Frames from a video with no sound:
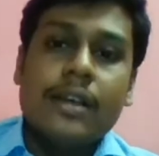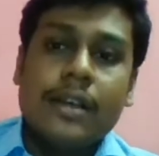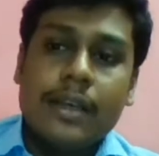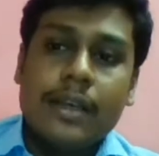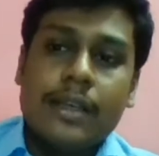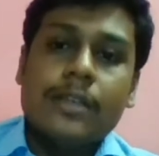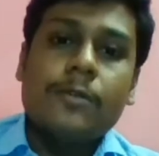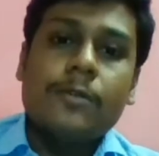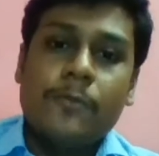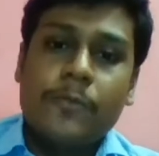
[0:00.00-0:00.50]

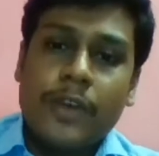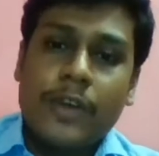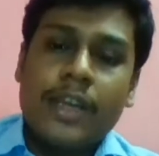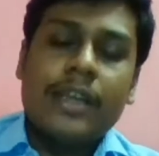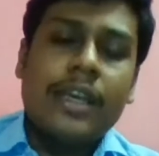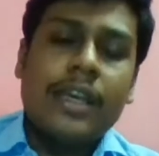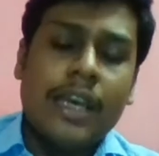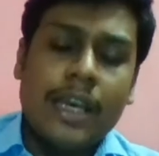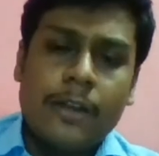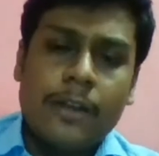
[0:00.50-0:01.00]
is
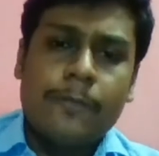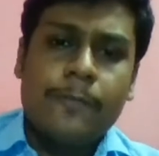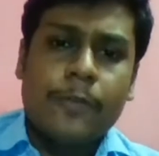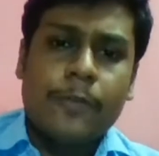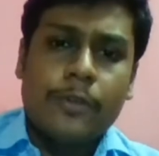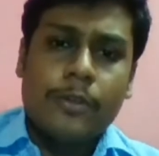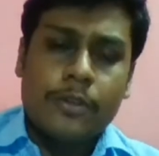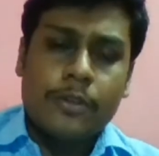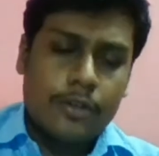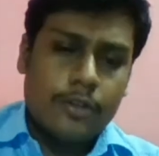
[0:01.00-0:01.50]
very
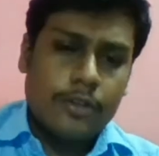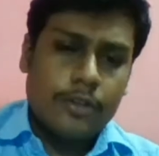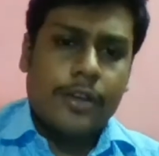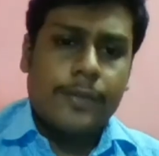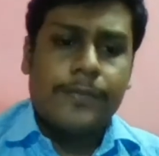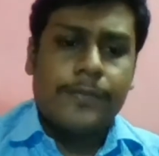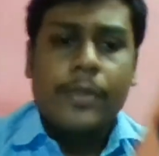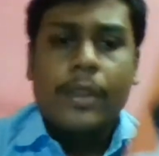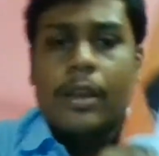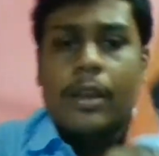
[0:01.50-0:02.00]
helpful. Okay,
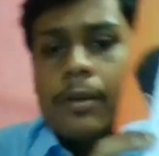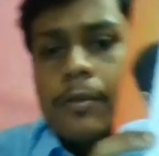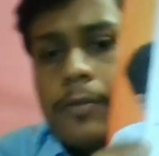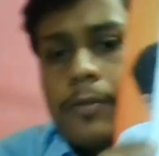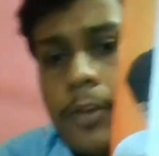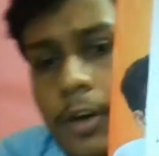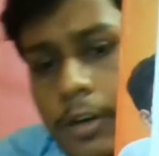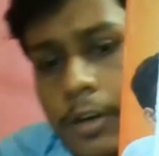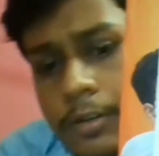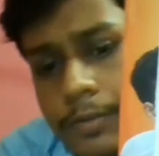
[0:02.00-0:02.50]

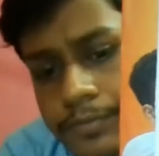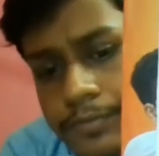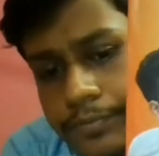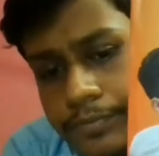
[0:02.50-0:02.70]
for